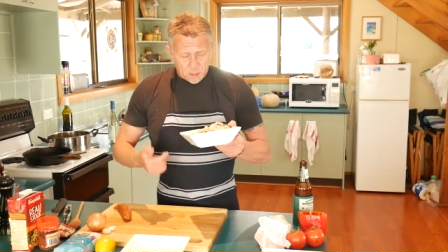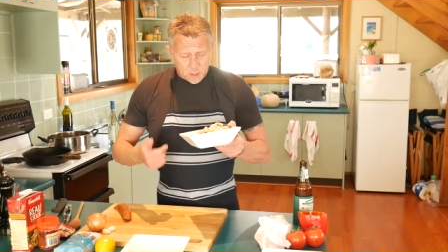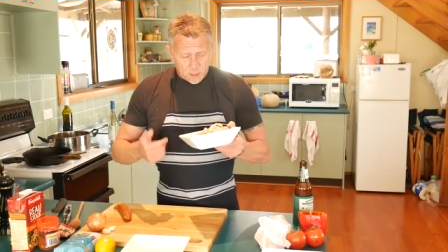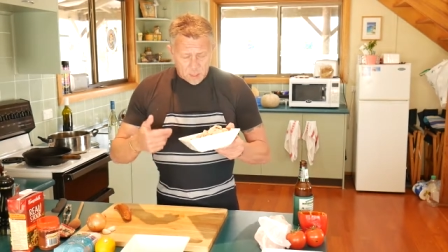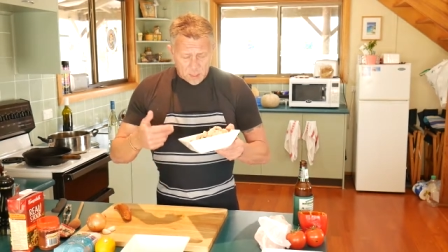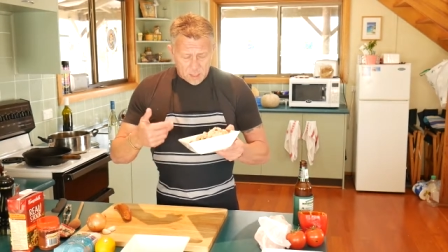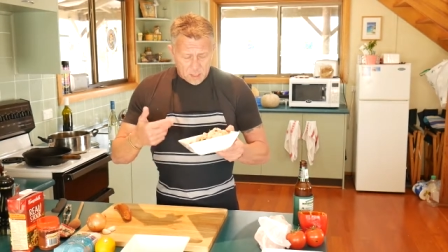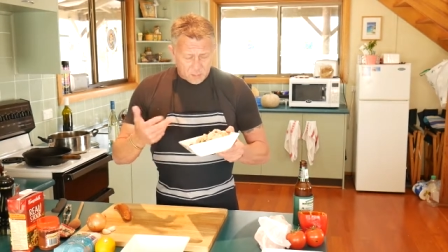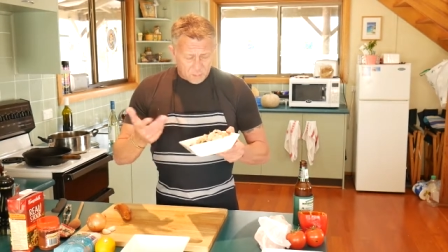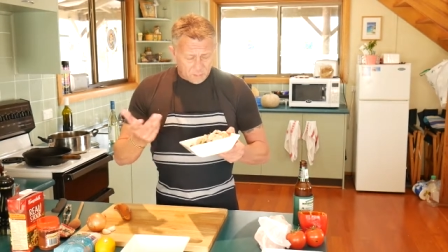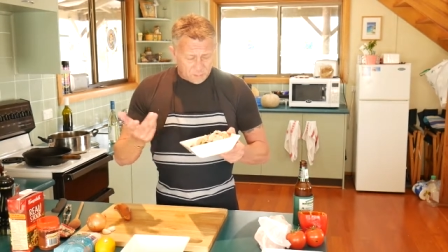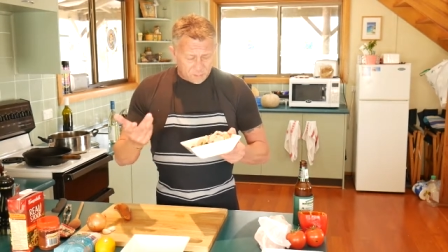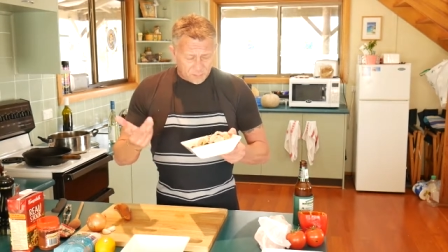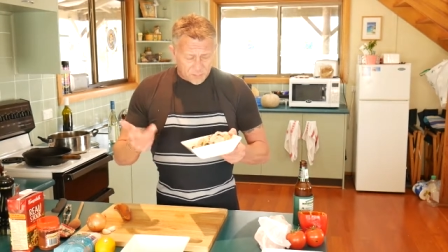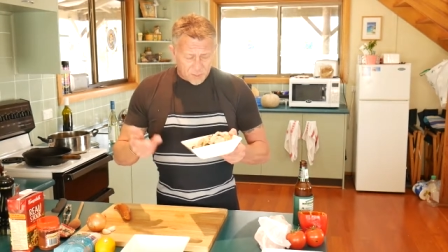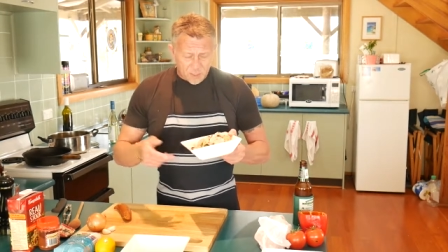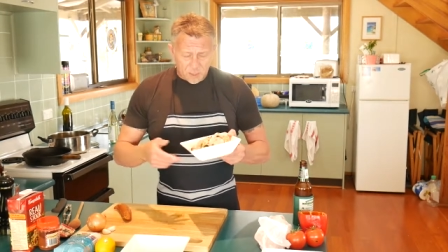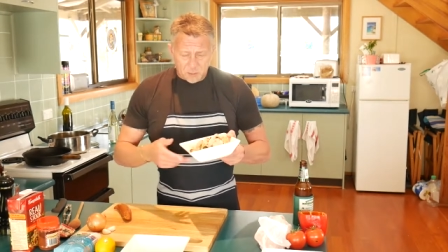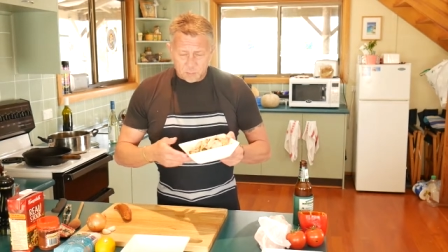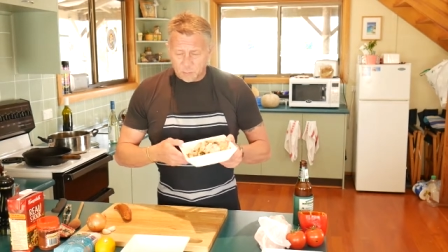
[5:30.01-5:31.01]
Yeah,
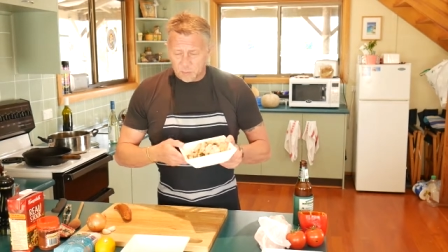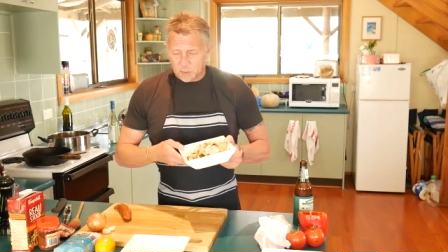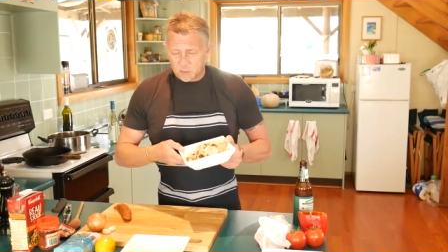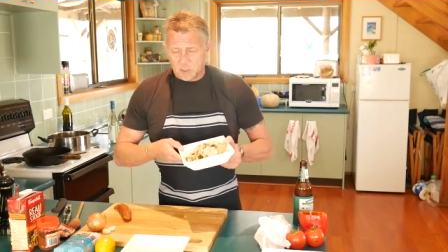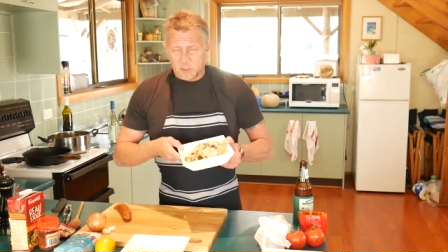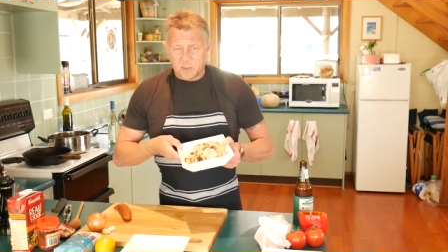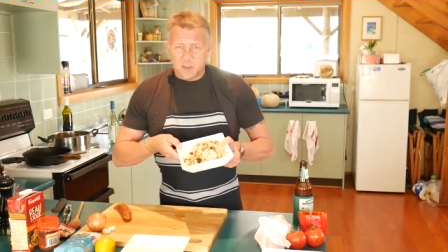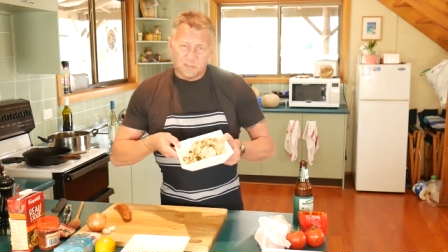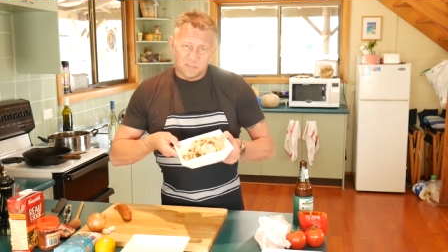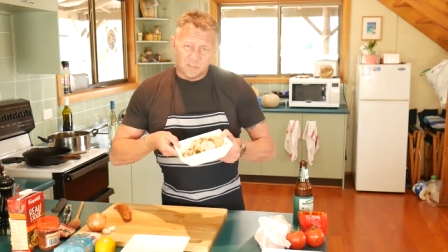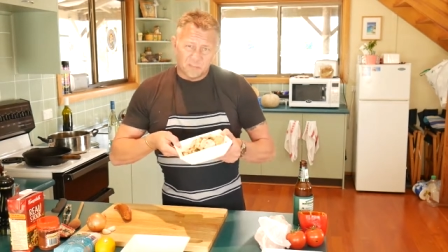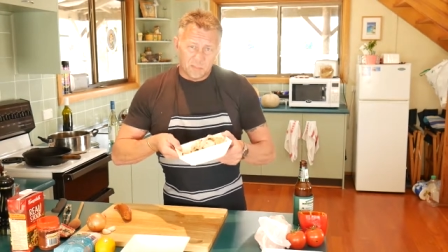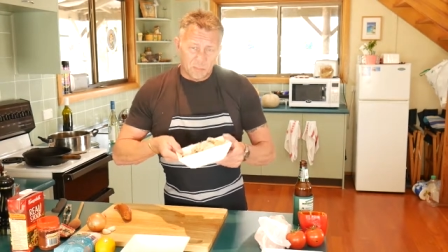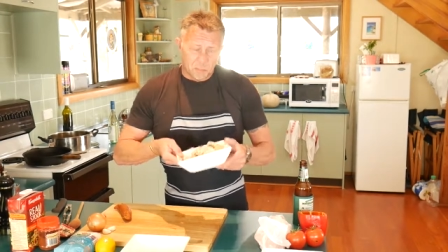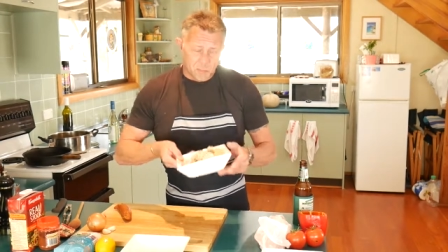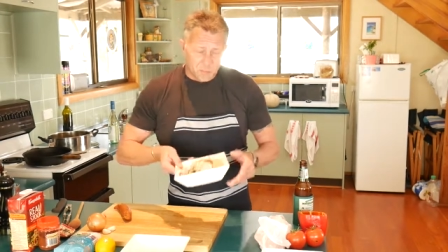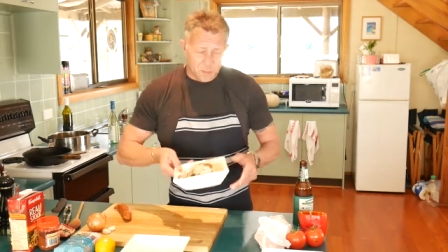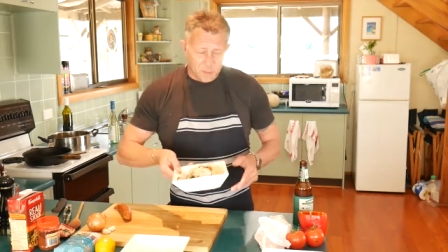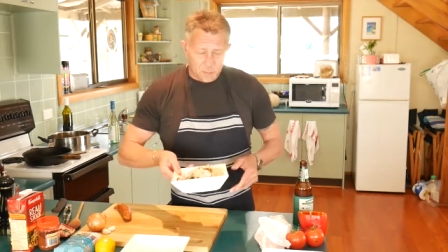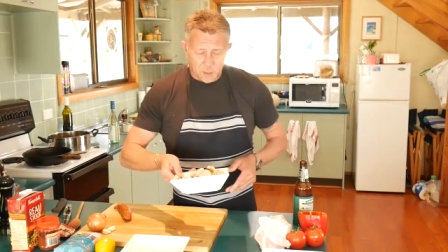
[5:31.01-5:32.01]
it's pretty easy.
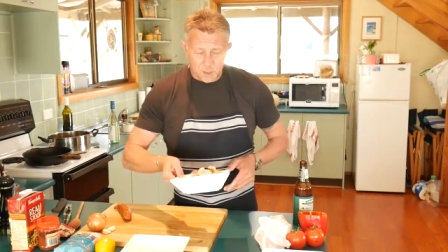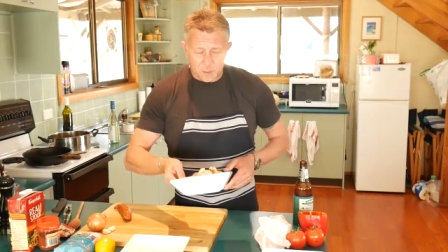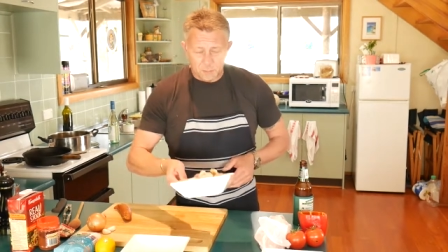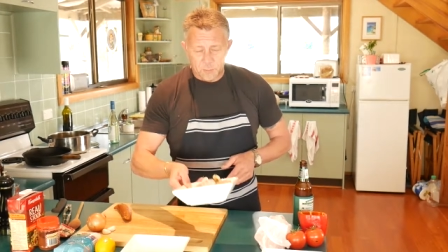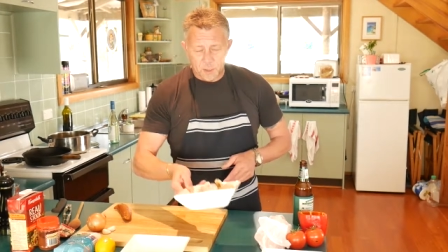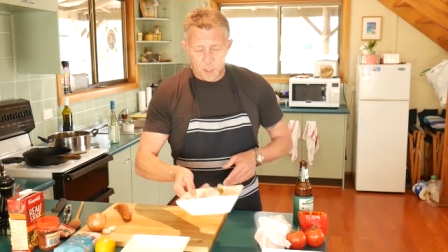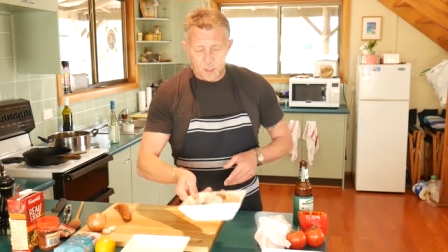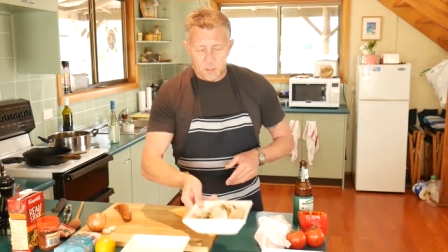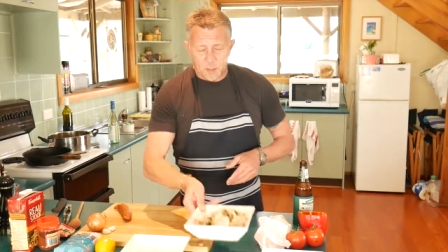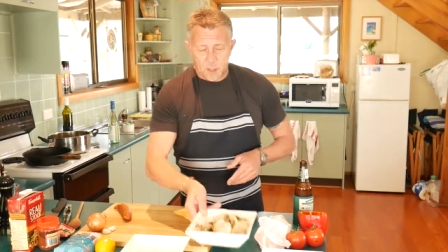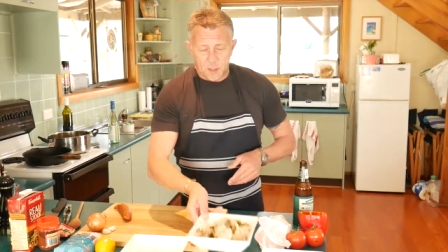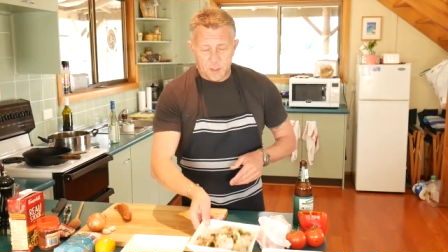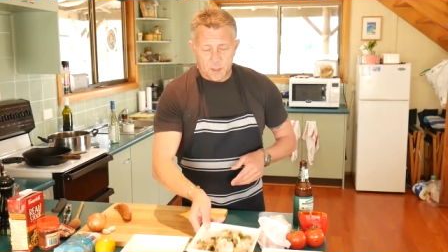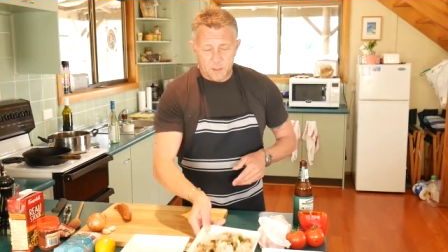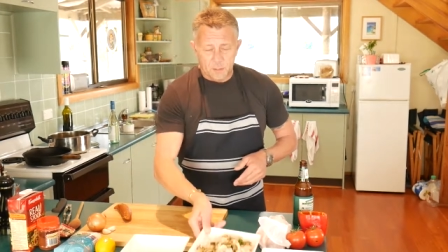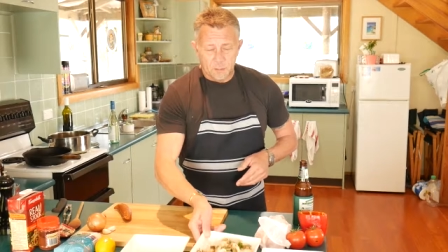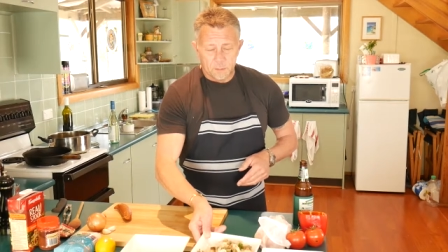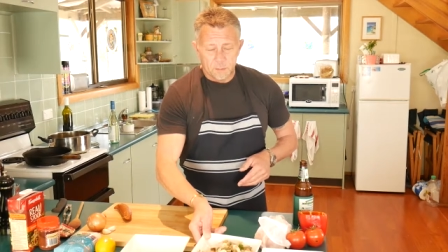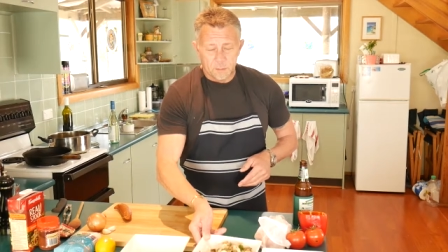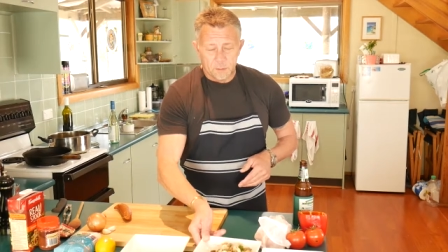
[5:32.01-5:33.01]
Right, chuck that in.